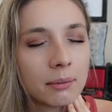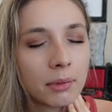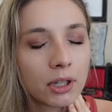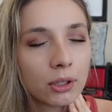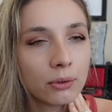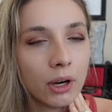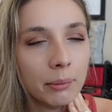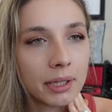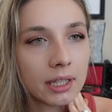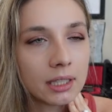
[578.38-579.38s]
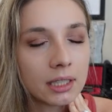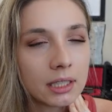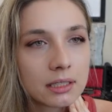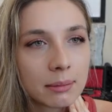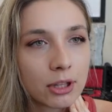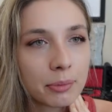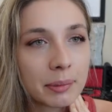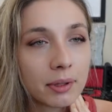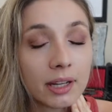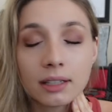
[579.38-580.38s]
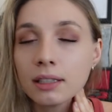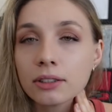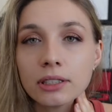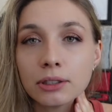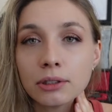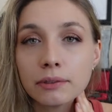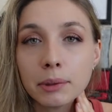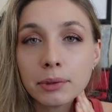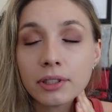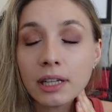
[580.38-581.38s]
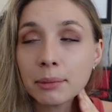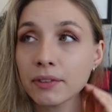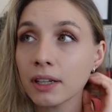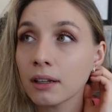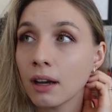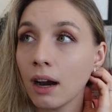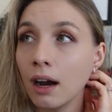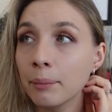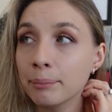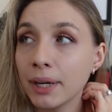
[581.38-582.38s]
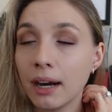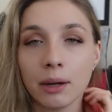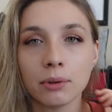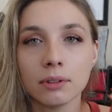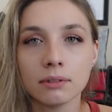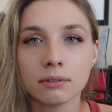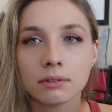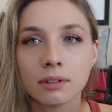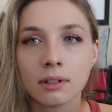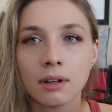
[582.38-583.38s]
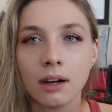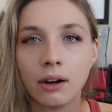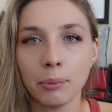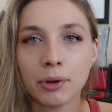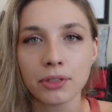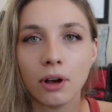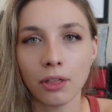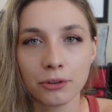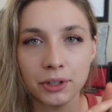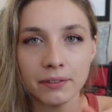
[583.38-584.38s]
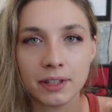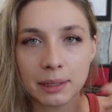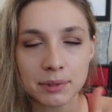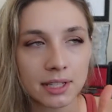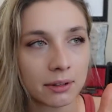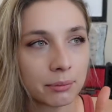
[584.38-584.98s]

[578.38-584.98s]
Margot Robbie and some other people. I literally don't even remember the name of it. But I'll put all three of the names down